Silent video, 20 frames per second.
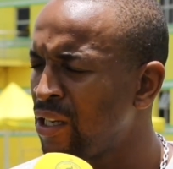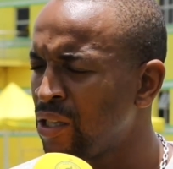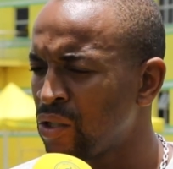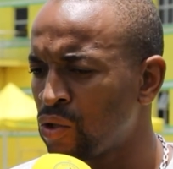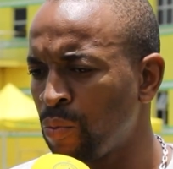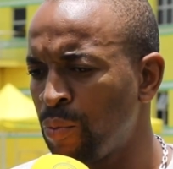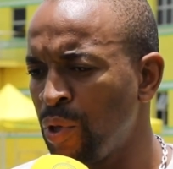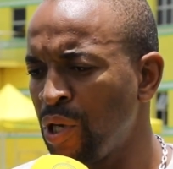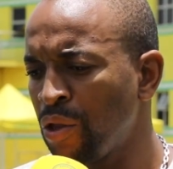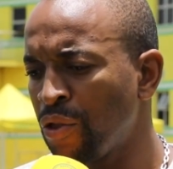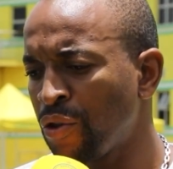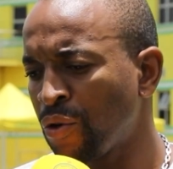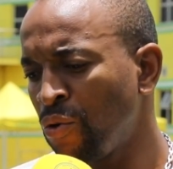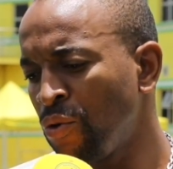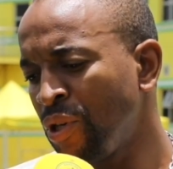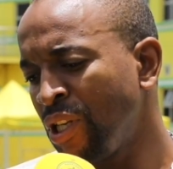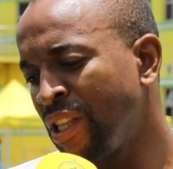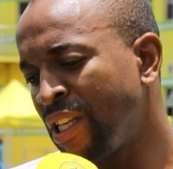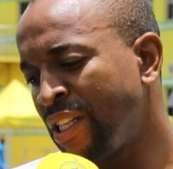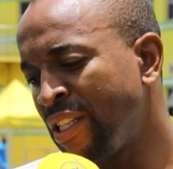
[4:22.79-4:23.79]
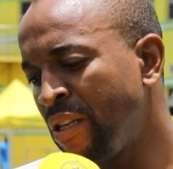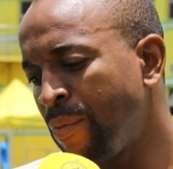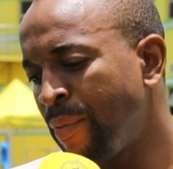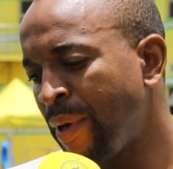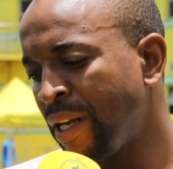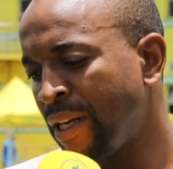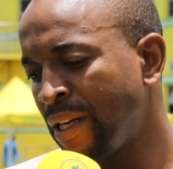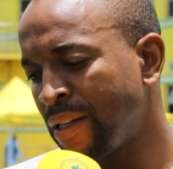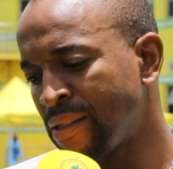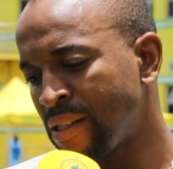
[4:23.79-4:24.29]
So being thrown in the deep
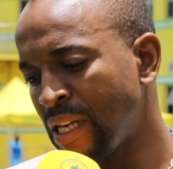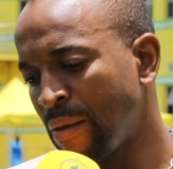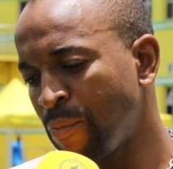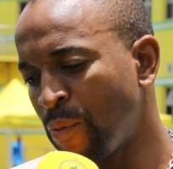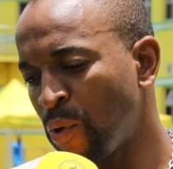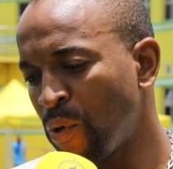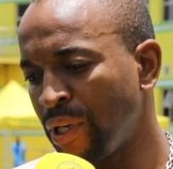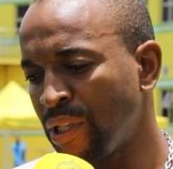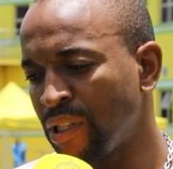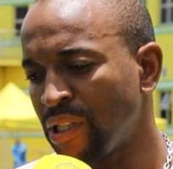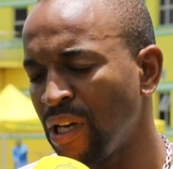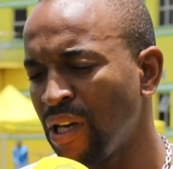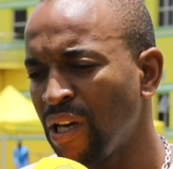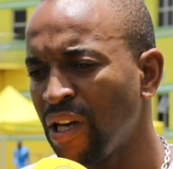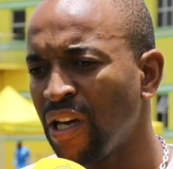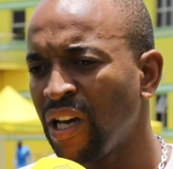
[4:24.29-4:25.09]
end at some point,